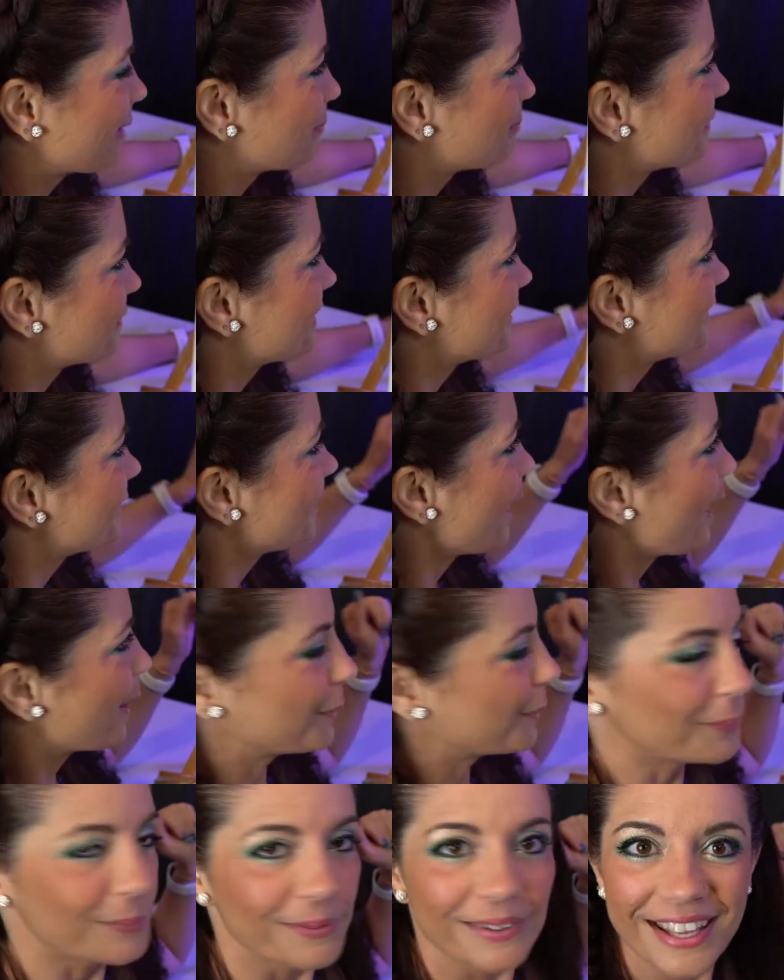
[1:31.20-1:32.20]

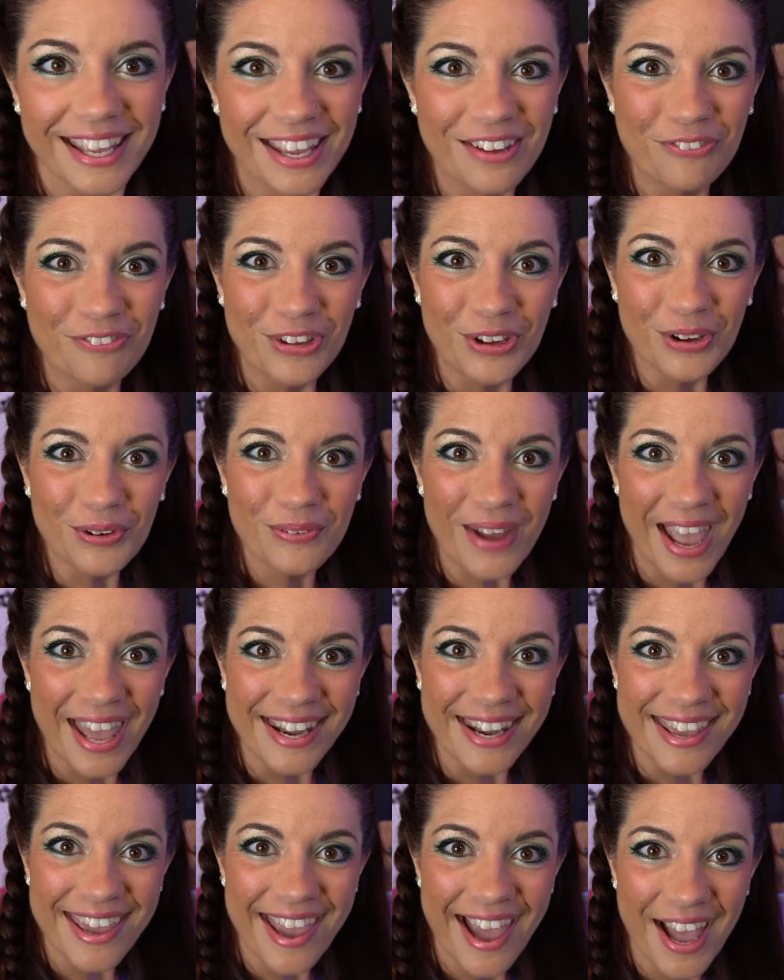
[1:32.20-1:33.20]
So if you're
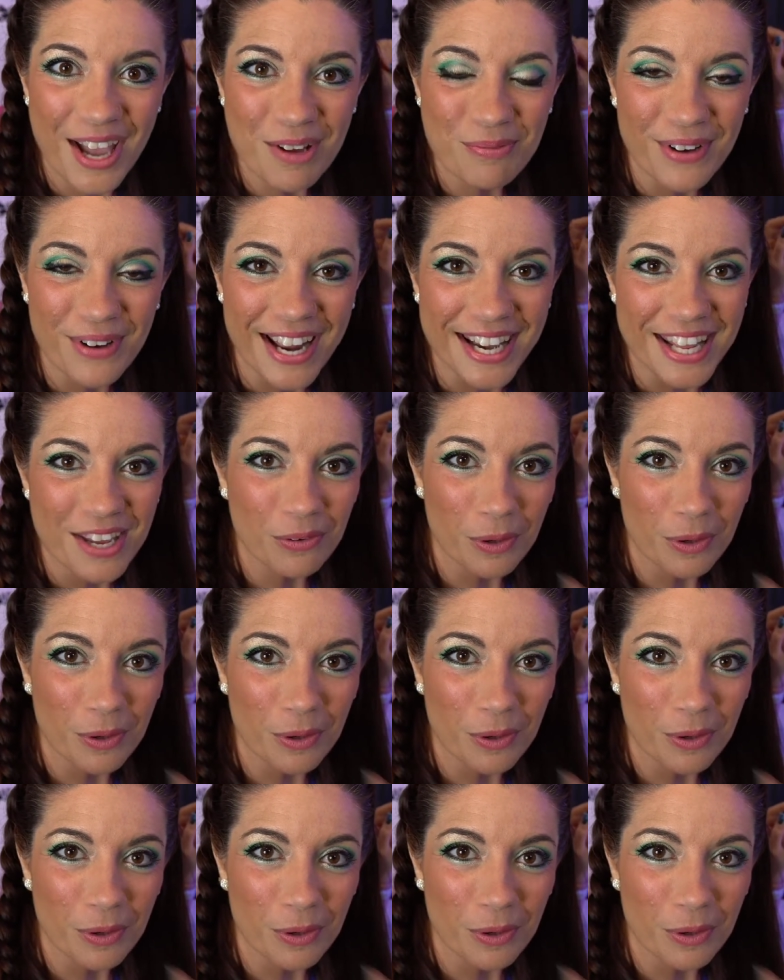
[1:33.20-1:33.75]
ready, I'm ready.